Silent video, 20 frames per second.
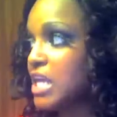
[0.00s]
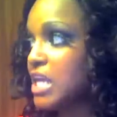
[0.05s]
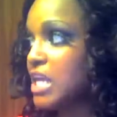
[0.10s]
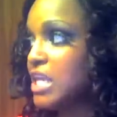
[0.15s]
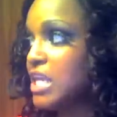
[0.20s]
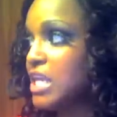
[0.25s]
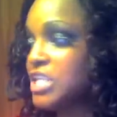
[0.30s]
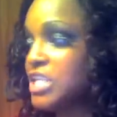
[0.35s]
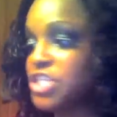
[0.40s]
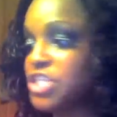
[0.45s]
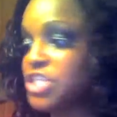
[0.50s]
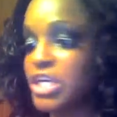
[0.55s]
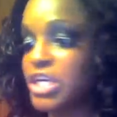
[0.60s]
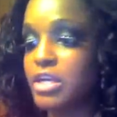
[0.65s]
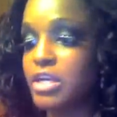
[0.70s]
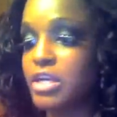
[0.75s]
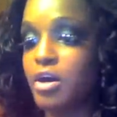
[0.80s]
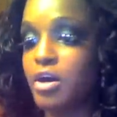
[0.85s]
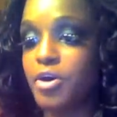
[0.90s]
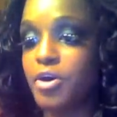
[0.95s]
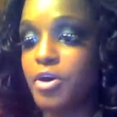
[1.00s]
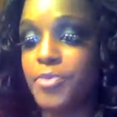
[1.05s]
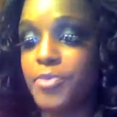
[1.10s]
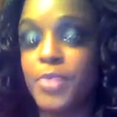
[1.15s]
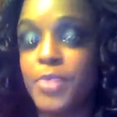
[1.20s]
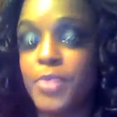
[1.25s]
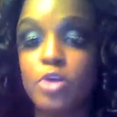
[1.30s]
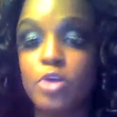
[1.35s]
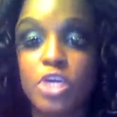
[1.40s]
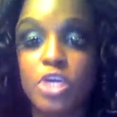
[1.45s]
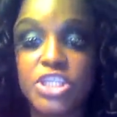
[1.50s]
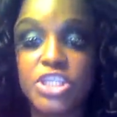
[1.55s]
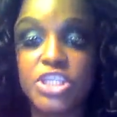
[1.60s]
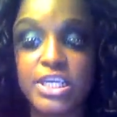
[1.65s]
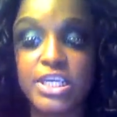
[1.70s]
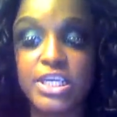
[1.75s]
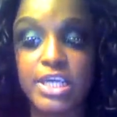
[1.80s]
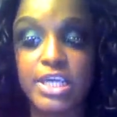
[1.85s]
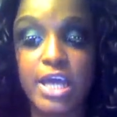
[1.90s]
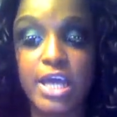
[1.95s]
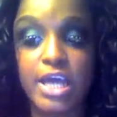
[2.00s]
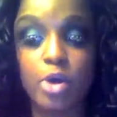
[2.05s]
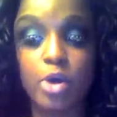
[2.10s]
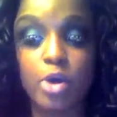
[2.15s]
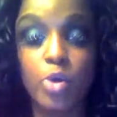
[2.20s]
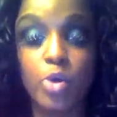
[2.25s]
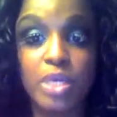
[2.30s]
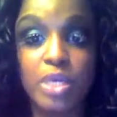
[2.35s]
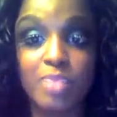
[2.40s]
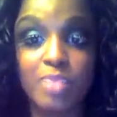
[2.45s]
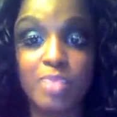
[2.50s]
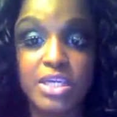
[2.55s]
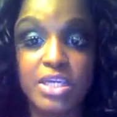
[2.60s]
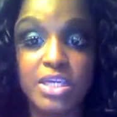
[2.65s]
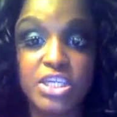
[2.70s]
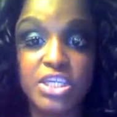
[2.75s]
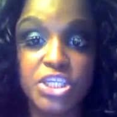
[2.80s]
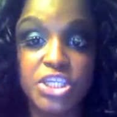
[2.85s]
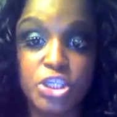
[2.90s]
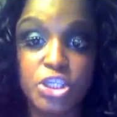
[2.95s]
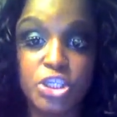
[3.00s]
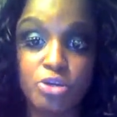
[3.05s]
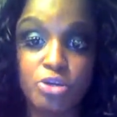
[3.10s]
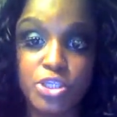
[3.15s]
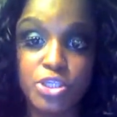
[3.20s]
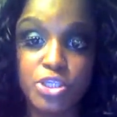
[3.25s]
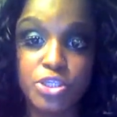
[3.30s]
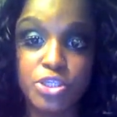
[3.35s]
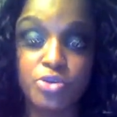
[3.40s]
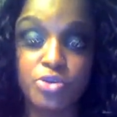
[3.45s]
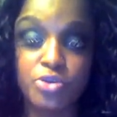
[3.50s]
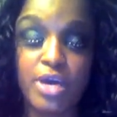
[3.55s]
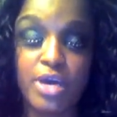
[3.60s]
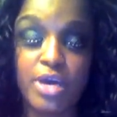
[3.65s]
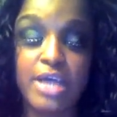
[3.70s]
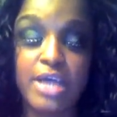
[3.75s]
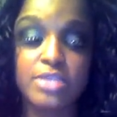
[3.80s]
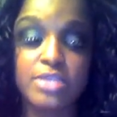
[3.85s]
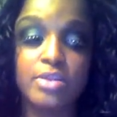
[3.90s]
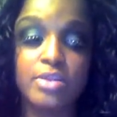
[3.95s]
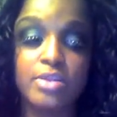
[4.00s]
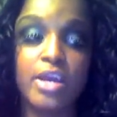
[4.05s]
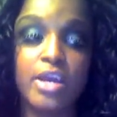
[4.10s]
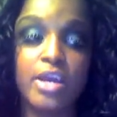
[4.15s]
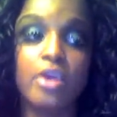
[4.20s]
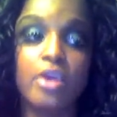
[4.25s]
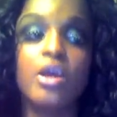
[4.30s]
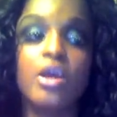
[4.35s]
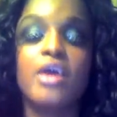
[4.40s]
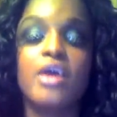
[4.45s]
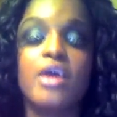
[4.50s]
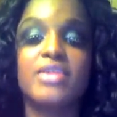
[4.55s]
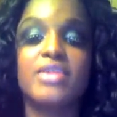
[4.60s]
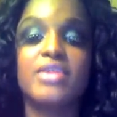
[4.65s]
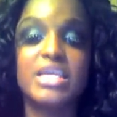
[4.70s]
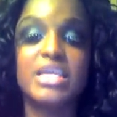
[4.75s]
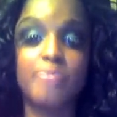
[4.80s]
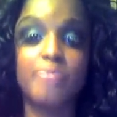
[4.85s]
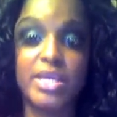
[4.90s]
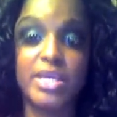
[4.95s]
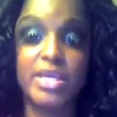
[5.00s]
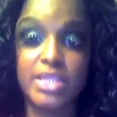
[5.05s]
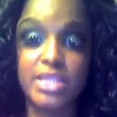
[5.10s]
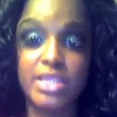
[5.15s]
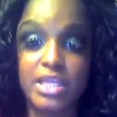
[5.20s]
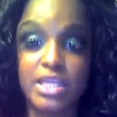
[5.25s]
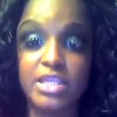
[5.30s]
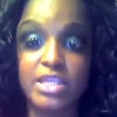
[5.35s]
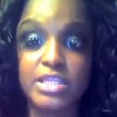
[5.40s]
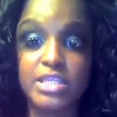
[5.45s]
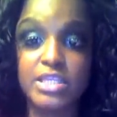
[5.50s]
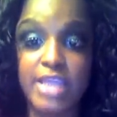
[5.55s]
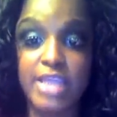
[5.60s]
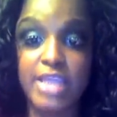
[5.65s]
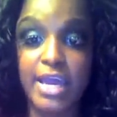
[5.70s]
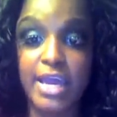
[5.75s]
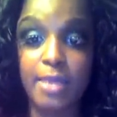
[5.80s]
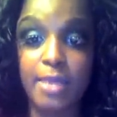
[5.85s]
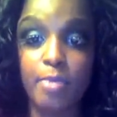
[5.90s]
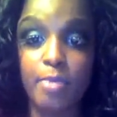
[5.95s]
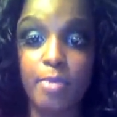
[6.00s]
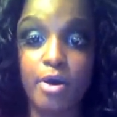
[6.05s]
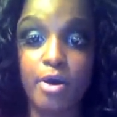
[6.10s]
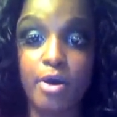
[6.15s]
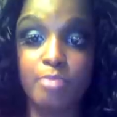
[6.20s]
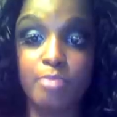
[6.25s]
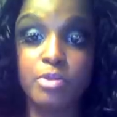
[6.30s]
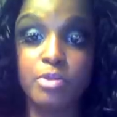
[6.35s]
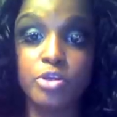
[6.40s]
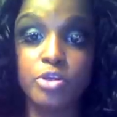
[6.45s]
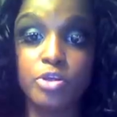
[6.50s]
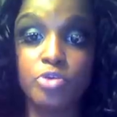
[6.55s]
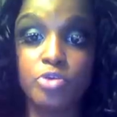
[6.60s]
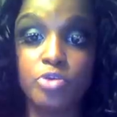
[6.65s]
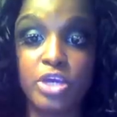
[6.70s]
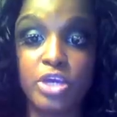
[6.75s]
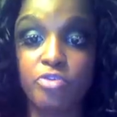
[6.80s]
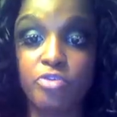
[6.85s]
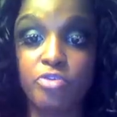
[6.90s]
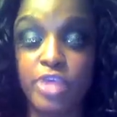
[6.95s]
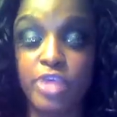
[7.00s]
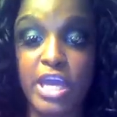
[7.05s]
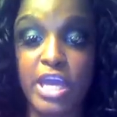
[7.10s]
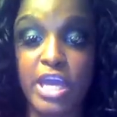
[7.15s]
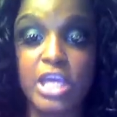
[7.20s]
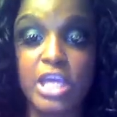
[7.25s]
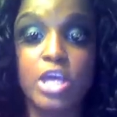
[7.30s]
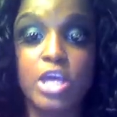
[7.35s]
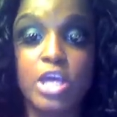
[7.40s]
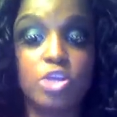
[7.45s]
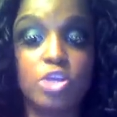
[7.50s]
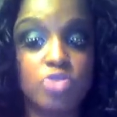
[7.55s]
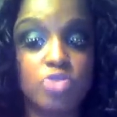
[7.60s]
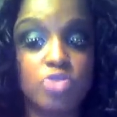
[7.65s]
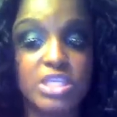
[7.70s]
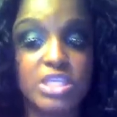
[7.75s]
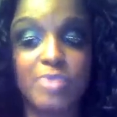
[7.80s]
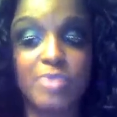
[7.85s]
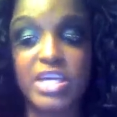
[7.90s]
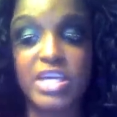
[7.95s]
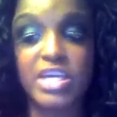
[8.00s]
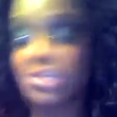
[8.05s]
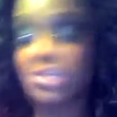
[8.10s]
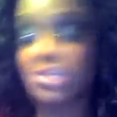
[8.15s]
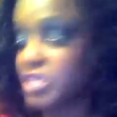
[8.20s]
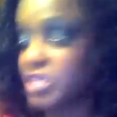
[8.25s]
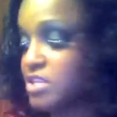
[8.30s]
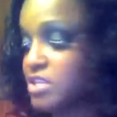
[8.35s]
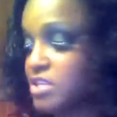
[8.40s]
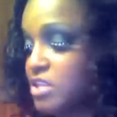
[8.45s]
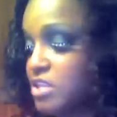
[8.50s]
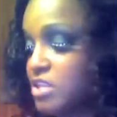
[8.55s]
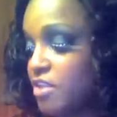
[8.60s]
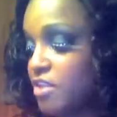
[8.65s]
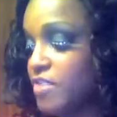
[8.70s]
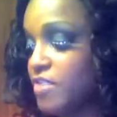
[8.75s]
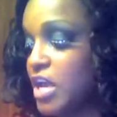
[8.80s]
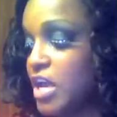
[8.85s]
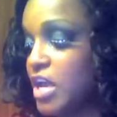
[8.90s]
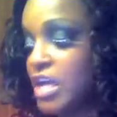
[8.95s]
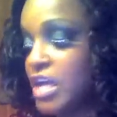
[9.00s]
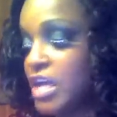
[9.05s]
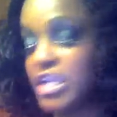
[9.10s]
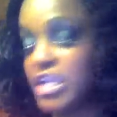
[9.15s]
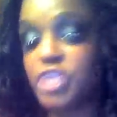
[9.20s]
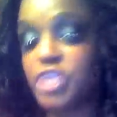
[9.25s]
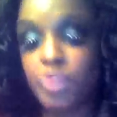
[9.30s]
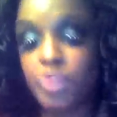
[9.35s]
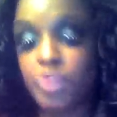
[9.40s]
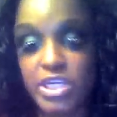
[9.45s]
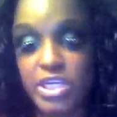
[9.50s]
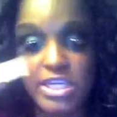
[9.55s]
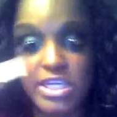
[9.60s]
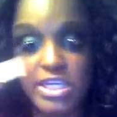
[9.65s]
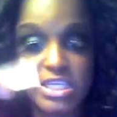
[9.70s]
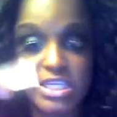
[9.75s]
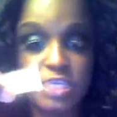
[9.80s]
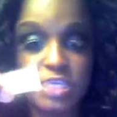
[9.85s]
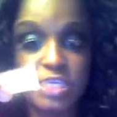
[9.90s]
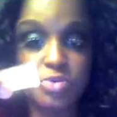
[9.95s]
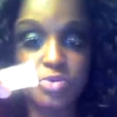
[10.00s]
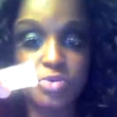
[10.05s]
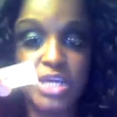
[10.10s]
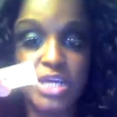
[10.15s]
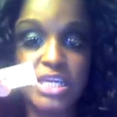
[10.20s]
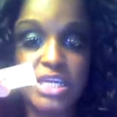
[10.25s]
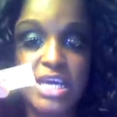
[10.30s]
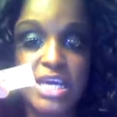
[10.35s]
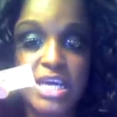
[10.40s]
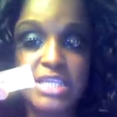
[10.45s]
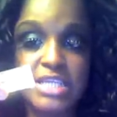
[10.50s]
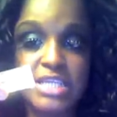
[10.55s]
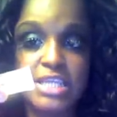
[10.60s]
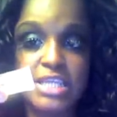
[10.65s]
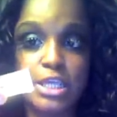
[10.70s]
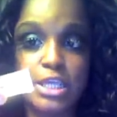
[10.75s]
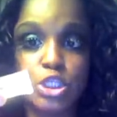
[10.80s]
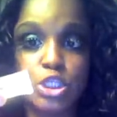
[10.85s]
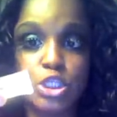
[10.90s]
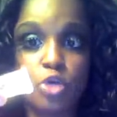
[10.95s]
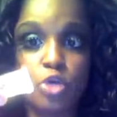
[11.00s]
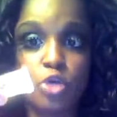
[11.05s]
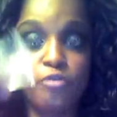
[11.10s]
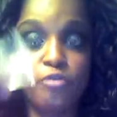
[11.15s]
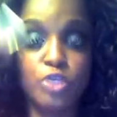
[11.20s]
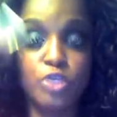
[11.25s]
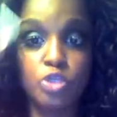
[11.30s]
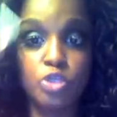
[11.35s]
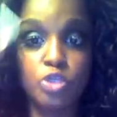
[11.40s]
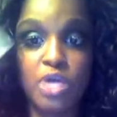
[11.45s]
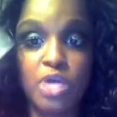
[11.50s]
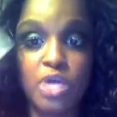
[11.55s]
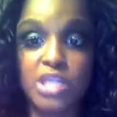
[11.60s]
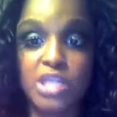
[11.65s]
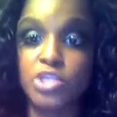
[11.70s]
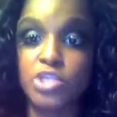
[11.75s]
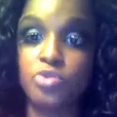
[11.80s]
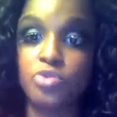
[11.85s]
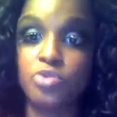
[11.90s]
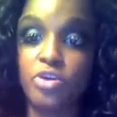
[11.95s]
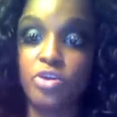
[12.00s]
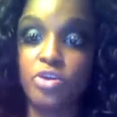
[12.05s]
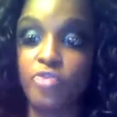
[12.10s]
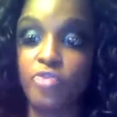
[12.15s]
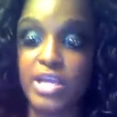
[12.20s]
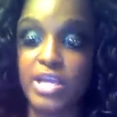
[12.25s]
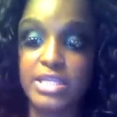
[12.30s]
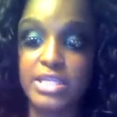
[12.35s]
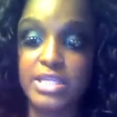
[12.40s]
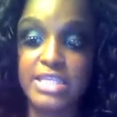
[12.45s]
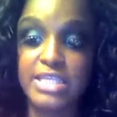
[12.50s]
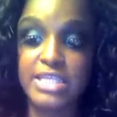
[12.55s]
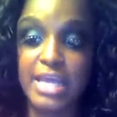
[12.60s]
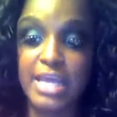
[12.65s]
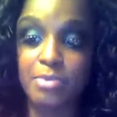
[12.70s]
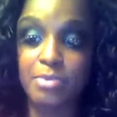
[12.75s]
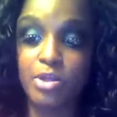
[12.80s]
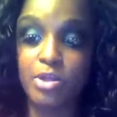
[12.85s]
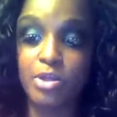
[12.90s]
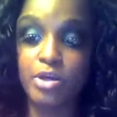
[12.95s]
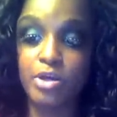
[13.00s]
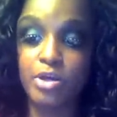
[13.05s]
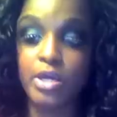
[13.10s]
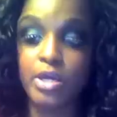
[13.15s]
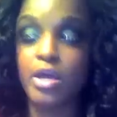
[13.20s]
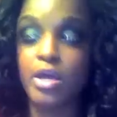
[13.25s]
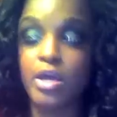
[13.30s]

collection, you can check out Queen of Blending. She showed it to you guys on there. That's basically the same look you can create using some inexpensive stuff. And each one of these things were 99 cents. So for $2, you can create the same look